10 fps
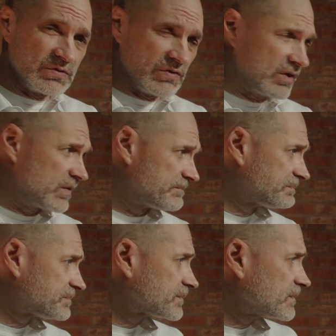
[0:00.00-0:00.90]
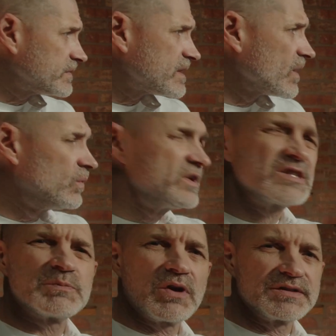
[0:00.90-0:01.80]
You think one
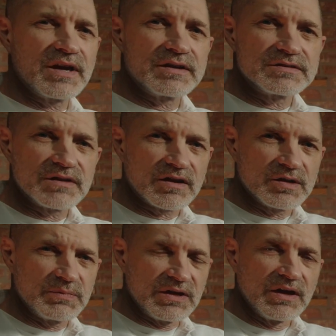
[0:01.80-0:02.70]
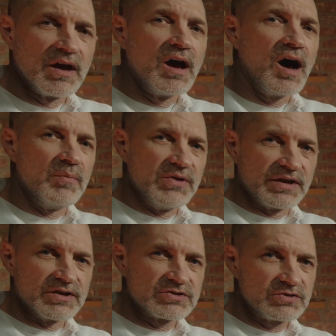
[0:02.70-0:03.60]
small dent is not going to be a big
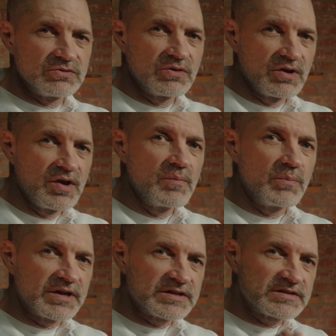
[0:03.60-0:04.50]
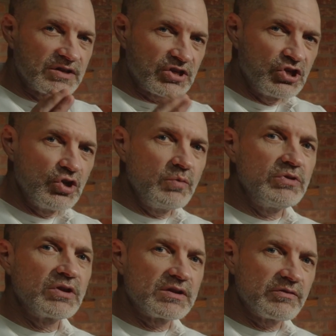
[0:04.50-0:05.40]
issue, but it's the
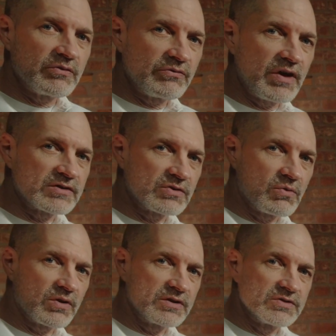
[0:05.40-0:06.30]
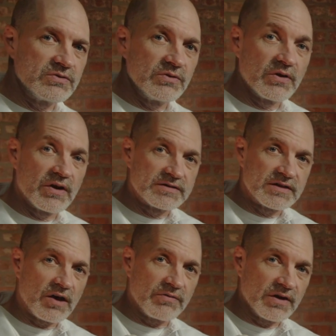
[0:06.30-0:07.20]
cumulative effect, according to
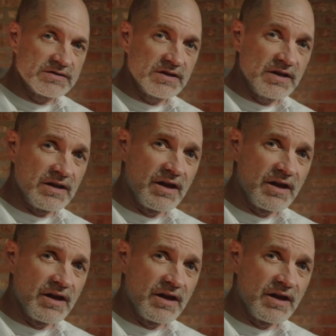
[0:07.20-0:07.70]
Salfontaine,